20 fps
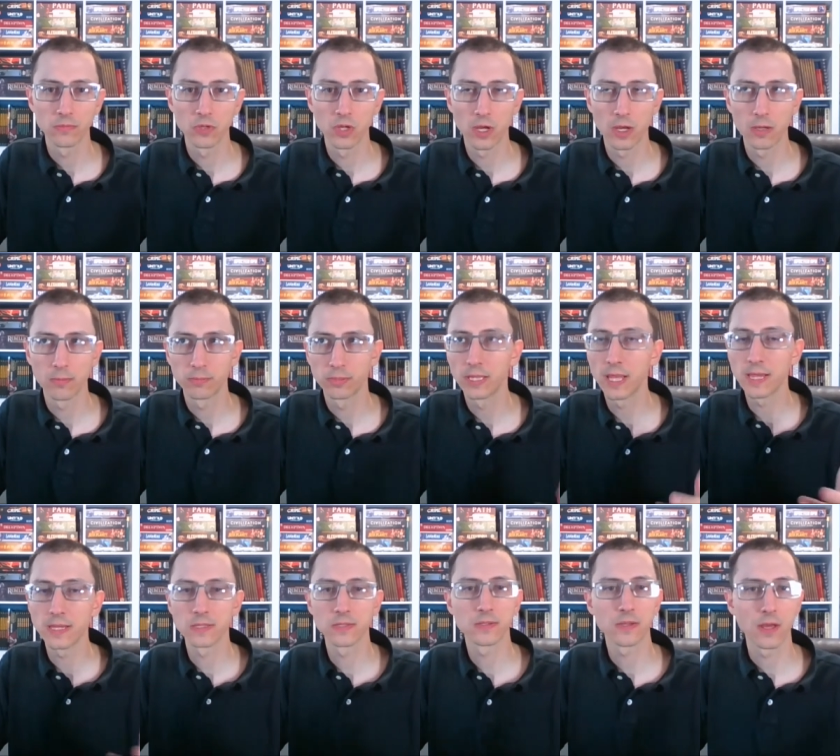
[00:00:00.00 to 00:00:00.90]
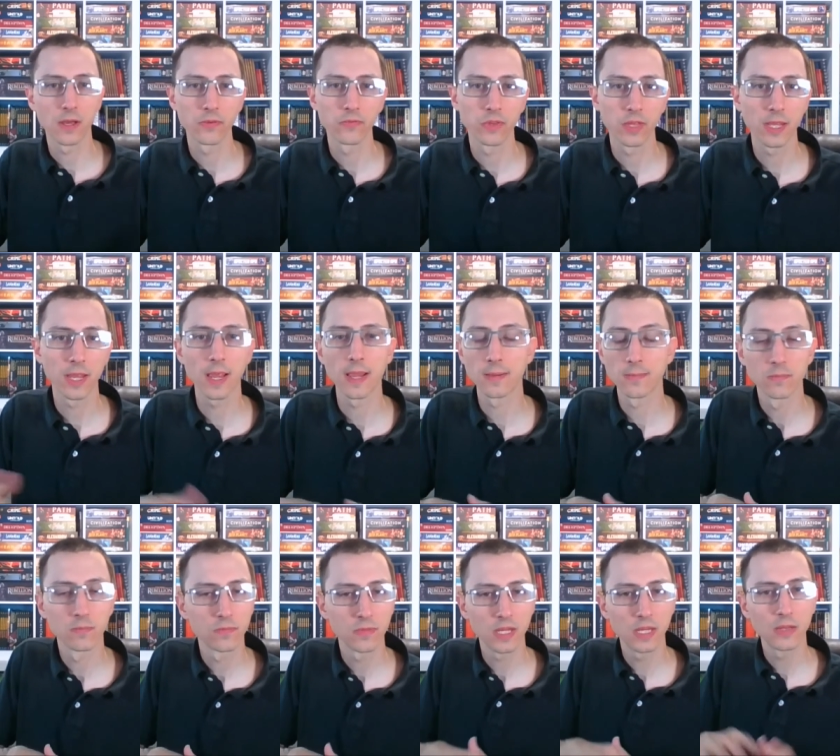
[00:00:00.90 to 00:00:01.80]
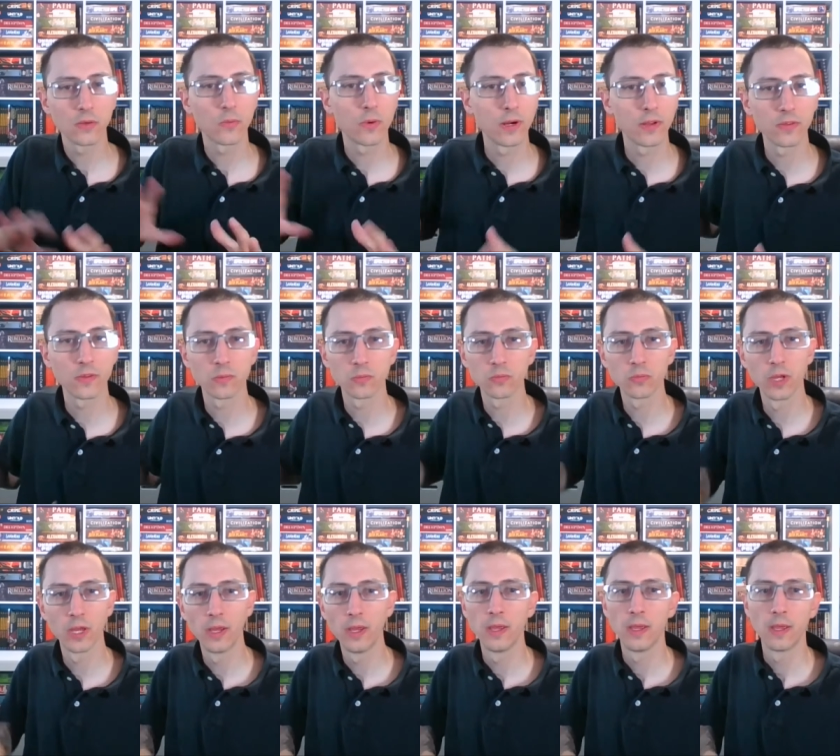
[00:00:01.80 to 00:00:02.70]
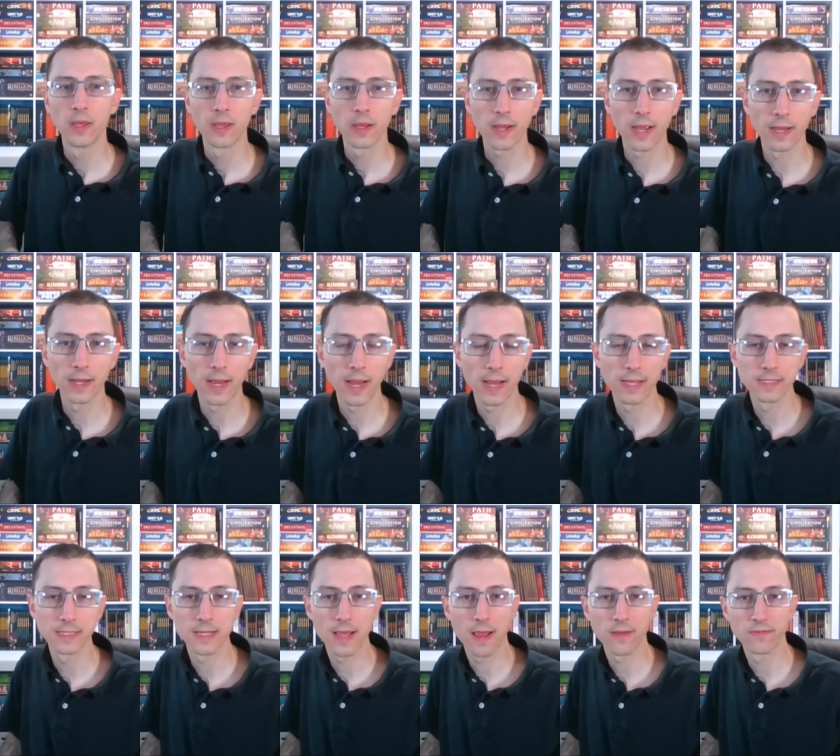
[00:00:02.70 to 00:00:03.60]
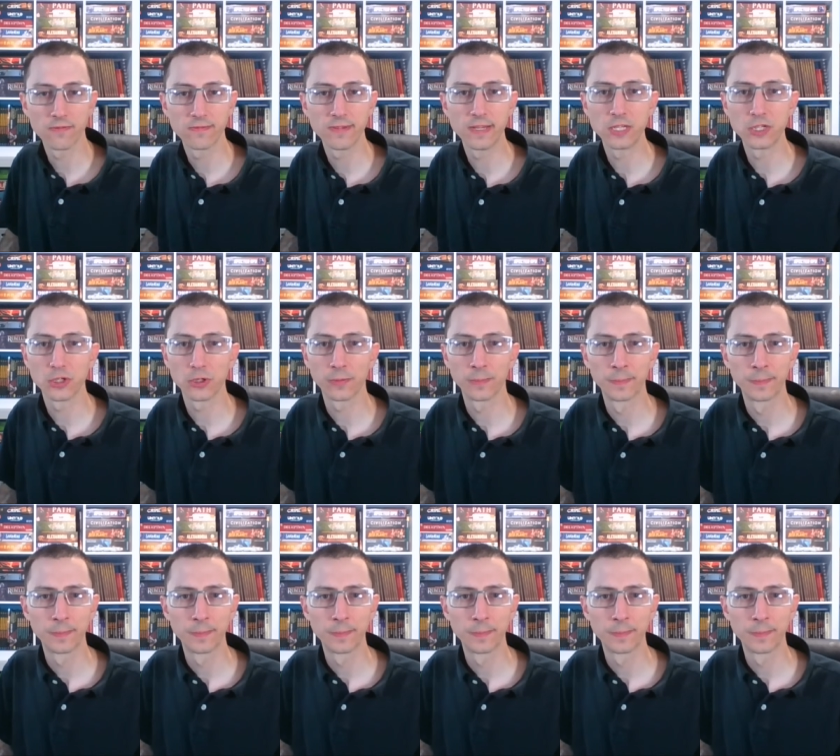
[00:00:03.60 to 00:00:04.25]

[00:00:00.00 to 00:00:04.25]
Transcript: plays of the game. Either one of them kind of has that feature.